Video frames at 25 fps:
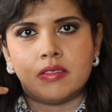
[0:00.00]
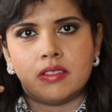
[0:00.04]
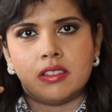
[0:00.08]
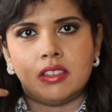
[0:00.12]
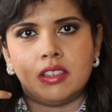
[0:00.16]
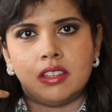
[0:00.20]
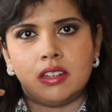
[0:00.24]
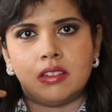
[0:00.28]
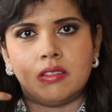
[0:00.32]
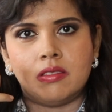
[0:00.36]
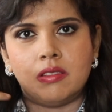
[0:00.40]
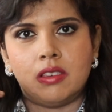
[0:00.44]

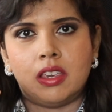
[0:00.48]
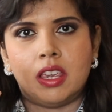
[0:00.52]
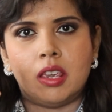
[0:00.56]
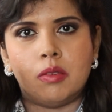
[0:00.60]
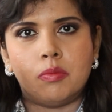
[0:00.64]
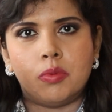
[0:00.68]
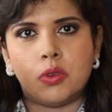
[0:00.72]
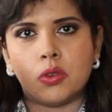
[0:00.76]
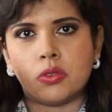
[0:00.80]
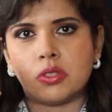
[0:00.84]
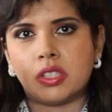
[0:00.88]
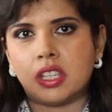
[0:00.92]
you know,
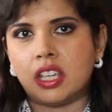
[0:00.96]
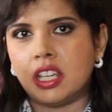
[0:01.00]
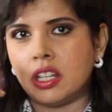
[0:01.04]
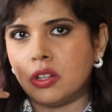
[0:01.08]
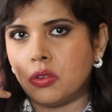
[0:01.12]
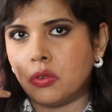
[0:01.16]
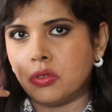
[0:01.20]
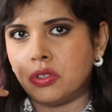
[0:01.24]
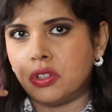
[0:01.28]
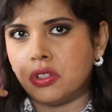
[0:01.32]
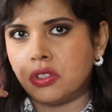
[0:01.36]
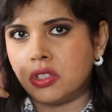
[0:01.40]
keep your skin
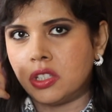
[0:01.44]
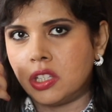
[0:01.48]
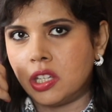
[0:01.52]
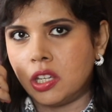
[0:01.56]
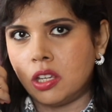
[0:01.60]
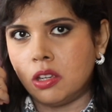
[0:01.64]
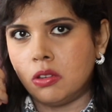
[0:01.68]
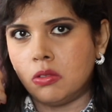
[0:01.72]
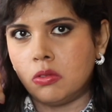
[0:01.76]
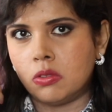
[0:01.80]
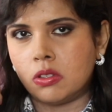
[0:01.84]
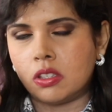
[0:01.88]
on your
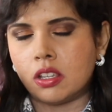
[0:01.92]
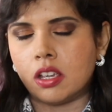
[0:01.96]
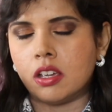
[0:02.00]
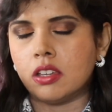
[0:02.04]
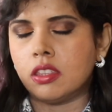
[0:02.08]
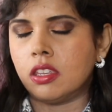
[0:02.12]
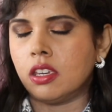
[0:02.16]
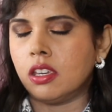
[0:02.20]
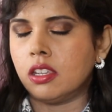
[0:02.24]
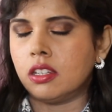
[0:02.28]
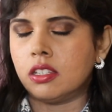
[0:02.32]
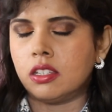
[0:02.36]
toes. I
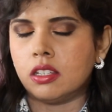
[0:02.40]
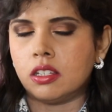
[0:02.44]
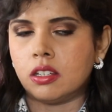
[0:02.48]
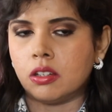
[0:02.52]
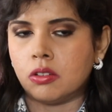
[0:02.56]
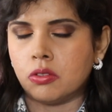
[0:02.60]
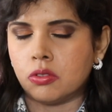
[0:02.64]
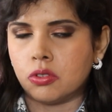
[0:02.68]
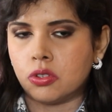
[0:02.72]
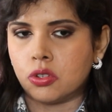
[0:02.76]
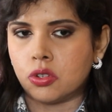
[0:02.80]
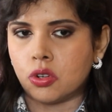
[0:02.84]
think it did a
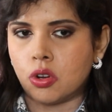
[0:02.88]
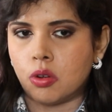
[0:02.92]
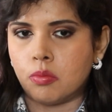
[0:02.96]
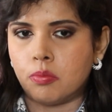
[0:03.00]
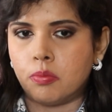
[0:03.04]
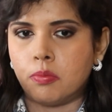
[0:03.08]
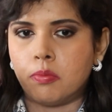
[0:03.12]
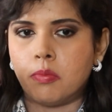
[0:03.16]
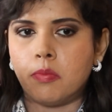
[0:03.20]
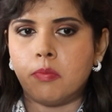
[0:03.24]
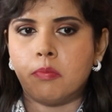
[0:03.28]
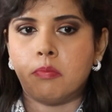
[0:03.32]
good job.
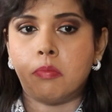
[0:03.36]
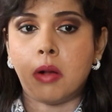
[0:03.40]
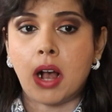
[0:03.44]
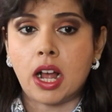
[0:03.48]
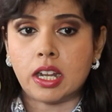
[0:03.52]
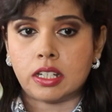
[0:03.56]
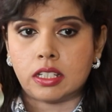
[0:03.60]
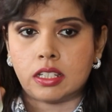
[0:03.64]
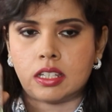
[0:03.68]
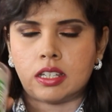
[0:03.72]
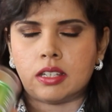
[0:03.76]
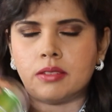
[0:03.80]

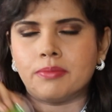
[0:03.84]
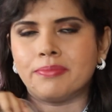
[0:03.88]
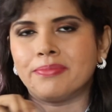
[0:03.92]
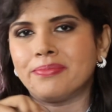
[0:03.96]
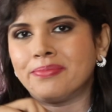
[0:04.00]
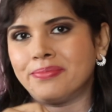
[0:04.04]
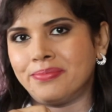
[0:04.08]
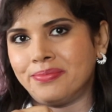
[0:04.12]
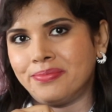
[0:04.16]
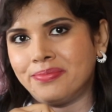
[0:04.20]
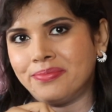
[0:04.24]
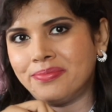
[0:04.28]
But
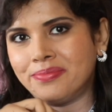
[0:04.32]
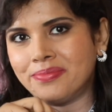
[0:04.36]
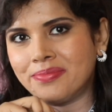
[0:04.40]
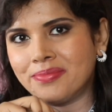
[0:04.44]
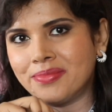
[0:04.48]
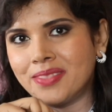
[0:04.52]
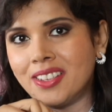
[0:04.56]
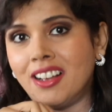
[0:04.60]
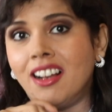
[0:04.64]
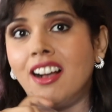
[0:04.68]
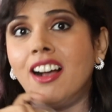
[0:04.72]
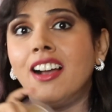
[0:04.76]

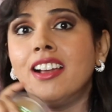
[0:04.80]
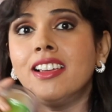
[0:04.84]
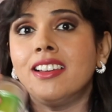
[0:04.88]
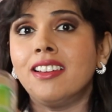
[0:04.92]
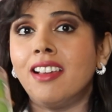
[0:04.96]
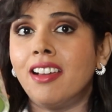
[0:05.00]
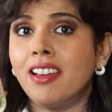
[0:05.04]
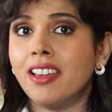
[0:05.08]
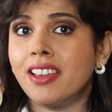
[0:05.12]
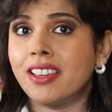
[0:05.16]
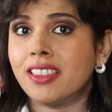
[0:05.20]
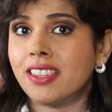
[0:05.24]
I
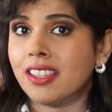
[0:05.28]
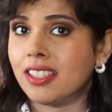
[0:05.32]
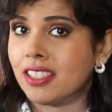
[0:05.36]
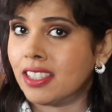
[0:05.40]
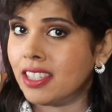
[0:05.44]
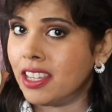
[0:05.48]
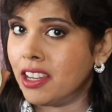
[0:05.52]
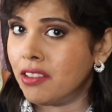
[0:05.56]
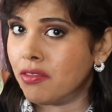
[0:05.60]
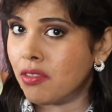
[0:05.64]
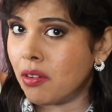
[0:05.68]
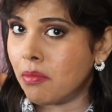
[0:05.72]
like the
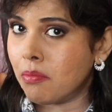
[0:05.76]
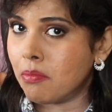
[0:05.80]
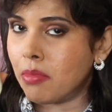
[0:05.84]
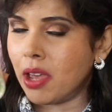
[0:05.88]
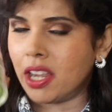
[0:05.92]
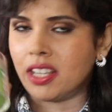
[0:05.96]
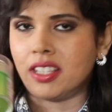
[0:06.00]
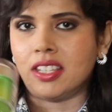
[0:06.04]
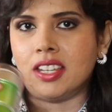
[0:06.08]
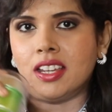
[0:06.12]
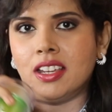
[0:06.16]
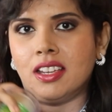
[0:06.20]
serum
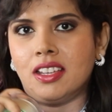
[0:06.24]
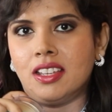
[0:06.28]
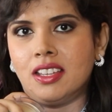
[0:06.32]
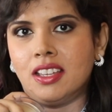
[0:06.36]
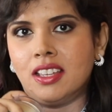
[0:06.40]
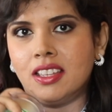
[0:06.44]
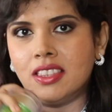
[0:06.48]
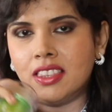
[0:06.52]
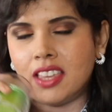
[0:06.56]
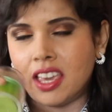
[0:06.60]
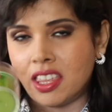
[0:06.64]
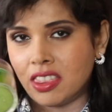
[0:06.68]
better
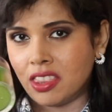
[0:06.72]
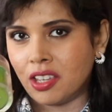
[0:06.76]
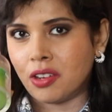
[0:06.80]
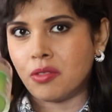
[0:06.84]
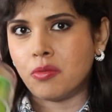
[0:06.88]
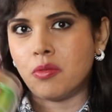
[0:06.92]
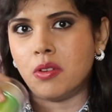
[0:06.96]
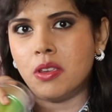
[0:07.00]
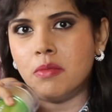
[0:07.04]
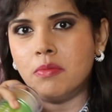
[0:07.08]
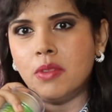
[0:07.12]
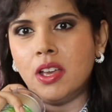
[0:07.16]
than the
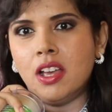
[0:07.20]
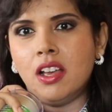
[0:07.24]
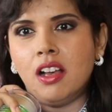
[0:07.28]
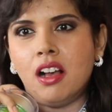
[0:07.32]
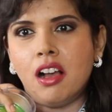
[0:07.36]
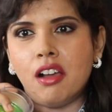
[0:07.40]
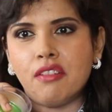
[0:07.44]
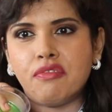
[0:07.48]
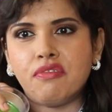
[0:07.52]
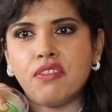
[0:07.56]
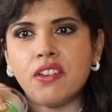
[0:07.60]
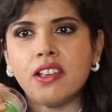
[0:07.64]
cream.
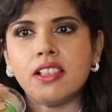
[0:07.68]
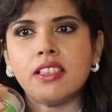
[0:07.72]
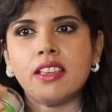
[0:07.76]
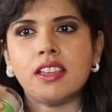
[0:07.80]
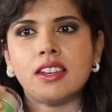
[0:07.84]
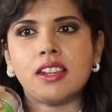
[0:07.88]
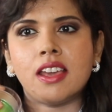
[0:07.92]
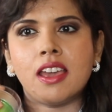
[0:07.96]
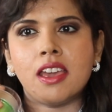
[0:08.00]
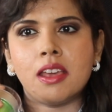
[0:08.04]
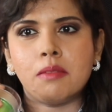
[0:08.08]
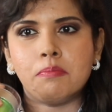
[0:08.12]
I feel
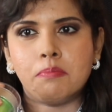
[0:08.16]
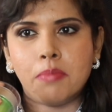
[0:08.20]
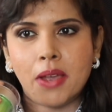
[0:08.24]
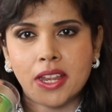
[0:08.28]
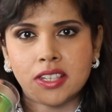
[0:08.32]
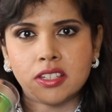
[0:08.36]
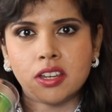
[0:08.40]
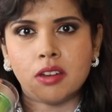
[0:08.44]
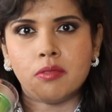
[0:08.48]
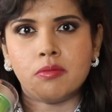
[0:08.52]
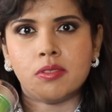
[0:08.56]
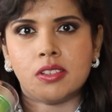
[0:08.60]
that I had
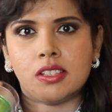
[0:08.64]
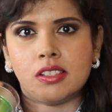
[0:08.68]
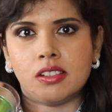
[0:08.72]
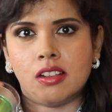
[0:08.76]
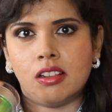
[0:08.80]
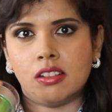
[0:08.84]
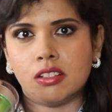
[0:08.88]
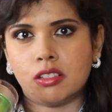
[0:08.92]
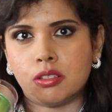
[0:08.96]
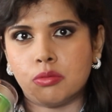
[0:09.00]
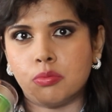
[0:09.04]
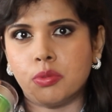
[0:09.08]
better
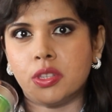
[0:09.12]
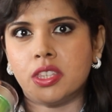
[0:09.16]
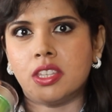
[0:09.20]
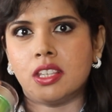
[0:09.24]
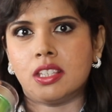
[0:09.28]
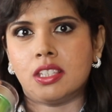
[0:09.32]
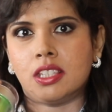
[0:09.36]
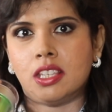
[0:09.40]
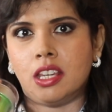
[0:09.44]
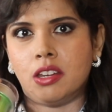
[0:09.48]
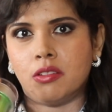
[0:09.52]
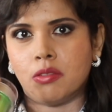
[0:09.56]
results with the
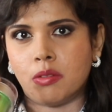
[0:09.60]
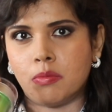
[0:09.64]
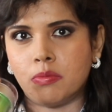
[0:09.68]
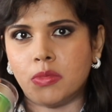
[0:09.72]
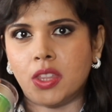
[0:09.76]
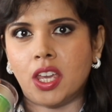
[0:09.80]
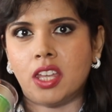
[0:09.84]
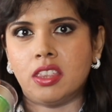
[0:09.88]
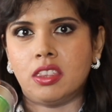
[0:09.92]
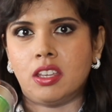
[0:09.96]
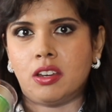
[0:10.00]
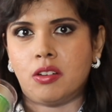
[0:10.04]
serum
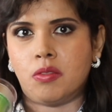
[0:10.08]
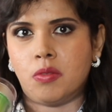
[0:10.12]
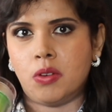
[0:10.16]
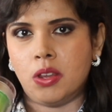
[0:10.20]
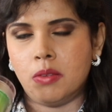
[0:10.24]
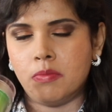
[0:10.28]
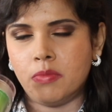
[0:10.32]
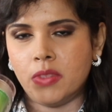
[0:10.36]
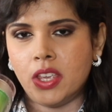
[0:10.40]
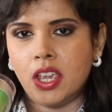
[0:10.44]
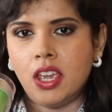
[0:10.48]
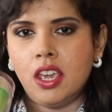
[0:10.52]
than the
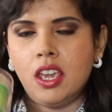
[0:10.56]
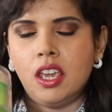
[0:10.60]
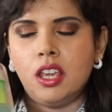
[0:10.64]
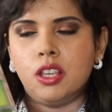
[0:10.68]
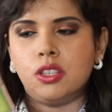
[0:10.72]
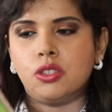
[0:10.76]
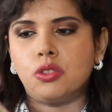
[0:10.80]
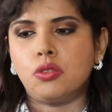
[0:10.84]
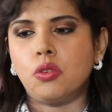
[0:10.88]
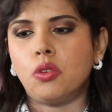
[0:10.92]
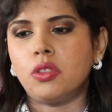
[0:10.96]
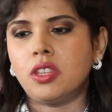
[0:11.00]
cream.
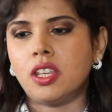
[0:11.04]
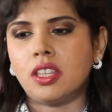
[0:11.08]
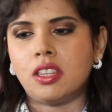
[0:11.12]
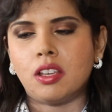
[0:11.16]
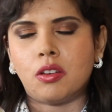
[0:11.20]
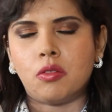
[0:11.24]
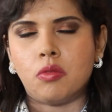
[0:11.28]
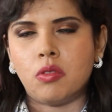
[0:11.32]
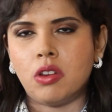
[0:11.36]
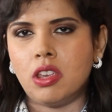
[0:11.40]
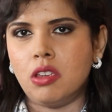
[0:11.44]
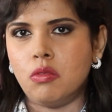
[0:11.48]
It's not that the
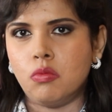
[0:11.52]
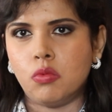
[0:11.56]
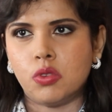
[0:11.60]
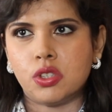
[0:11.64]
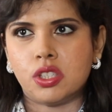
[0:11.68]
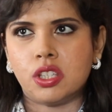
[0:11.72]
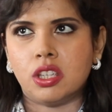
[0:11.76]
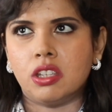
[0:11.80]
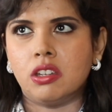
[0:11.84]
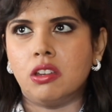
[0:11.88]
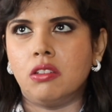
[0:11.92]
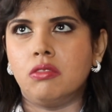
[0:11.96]
cream
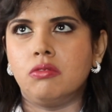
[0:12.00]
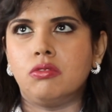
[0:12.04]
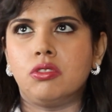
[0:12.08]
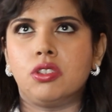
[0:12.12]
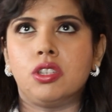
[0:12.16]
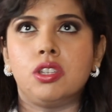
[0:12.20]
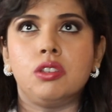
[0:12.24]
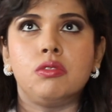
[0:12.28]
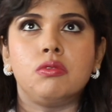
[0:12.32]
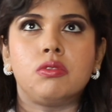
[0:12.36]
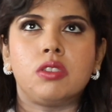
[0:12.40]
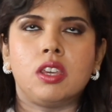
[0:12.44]
was, you know,
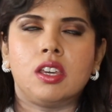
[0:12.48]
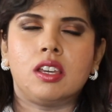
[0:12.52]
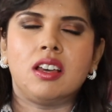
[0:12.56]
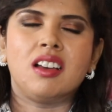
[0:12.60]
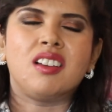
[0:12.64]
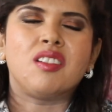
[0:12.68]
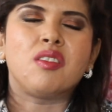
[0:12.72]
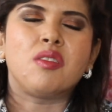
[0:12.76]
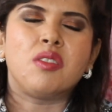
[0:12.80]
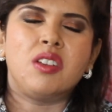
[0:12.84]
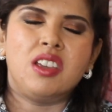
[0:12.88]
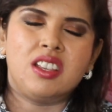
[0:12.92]
too thick. A
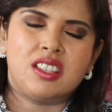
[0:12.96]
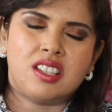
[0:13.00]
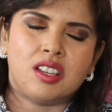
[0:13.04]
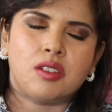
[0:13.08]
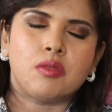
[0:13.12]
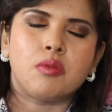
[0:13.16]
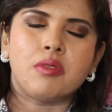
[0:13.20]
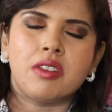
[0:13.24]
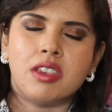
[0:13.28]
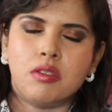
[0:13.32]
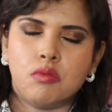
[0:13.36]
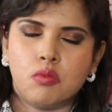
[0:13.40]
cream, it's a
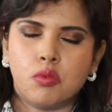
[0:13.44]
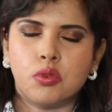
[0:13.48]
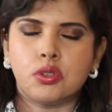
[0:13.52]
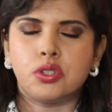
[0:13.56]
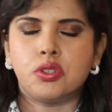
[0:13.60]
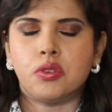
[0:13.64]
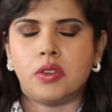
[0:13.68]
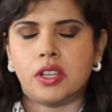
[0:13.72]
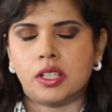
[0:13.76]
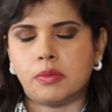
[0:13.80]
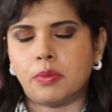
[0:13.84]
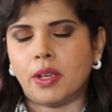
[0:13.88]
cream. Would
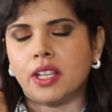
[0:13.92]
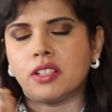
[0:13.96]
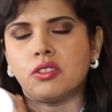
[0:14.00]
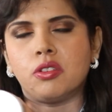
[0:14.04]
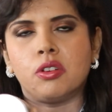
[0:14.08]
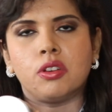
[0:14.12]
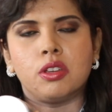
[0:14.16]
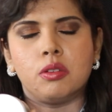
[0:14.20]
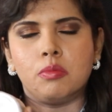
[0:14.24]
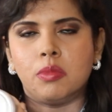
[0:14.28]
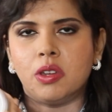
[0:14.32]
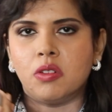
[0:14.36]
you expect?
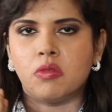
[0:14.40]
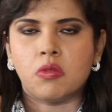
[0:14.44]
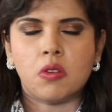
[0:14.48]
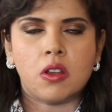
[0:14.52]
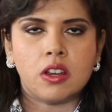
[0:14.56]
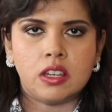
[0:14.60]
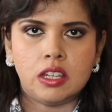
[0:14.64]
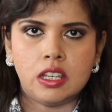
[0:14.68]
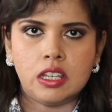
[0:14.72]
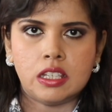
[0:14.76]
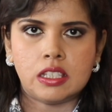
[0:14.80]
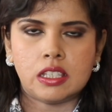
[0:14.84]
I'm going to be
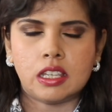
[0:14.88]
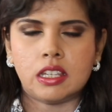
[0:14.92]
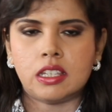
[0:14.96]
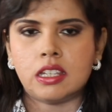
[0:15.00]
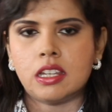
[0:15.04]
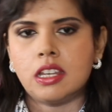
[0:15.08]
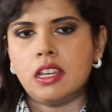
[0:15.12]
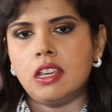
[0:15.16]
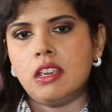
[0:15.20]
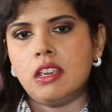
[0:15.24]
runny, is it?